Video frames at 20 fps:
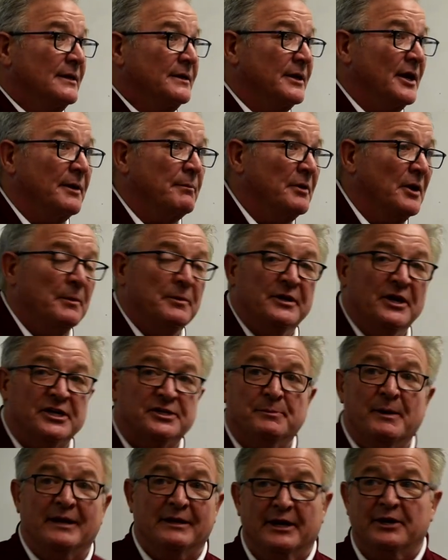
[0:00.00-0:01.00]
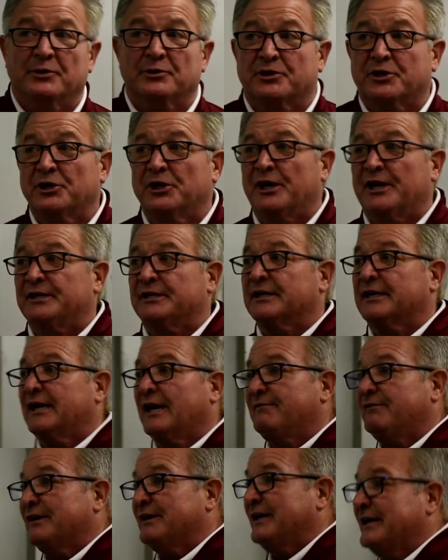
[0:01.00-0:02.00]
It does me little good to
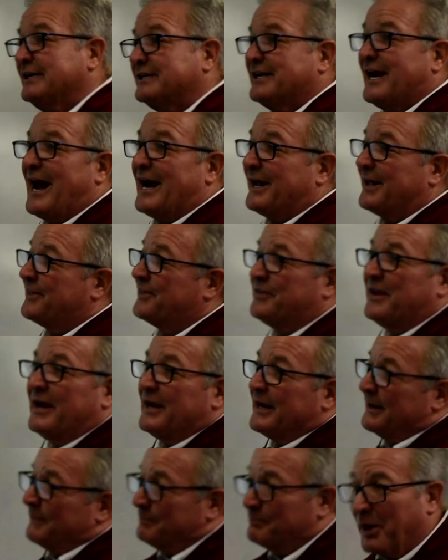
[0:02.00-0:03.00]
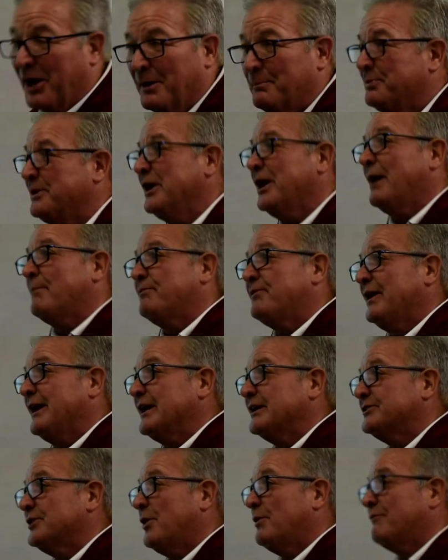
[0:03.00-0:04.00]
give you these kind of pump you up
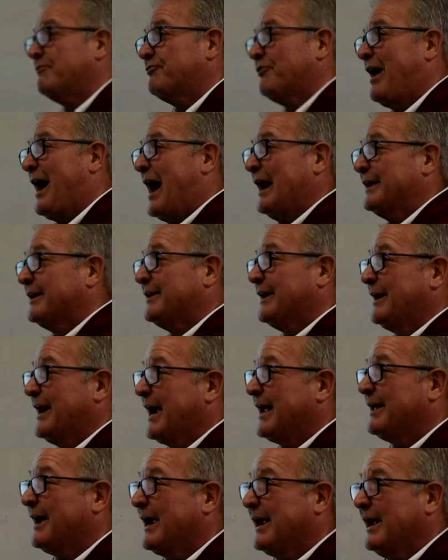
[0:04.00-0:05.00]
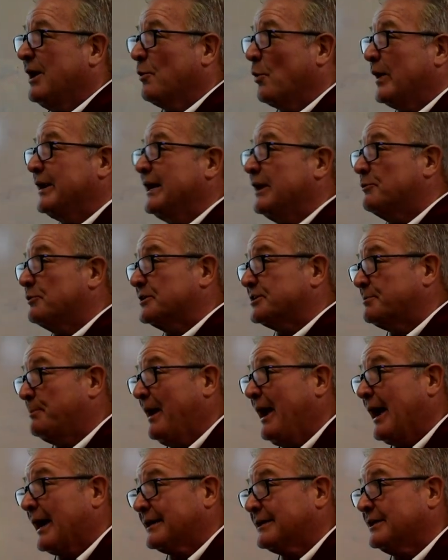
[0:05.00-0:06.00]
things on Friday that, hey, we need
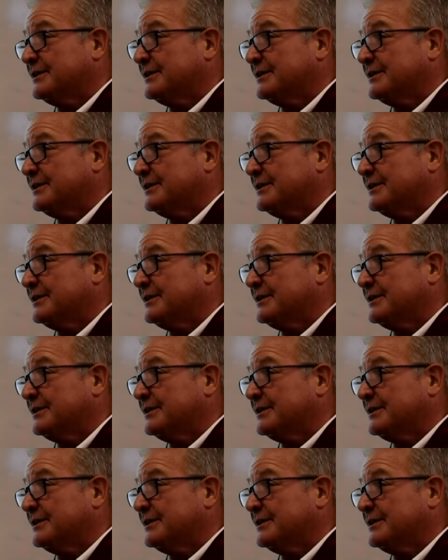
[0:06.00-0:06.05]
respect.